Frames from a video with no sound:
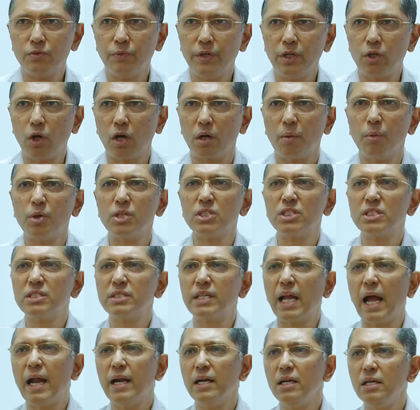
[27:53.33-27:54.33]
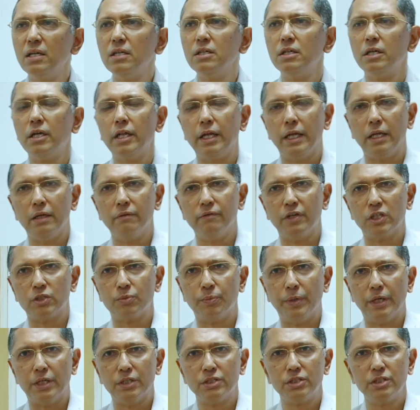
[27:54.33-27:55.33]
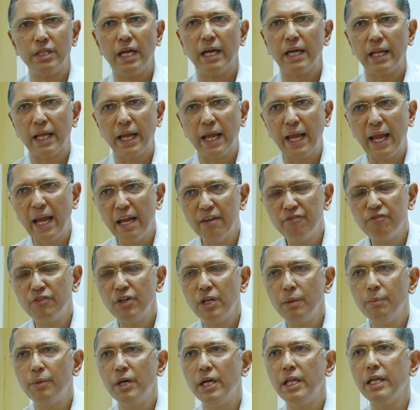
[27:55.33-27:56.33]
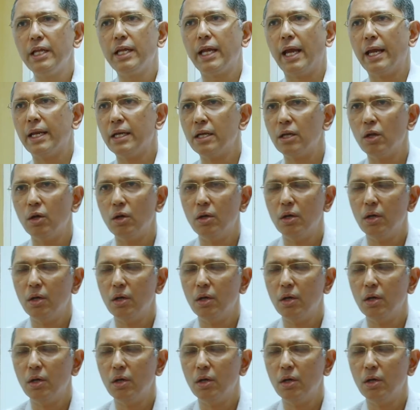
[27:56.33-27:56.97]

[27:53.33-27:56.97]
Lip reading: we talk about standard investments that everybody can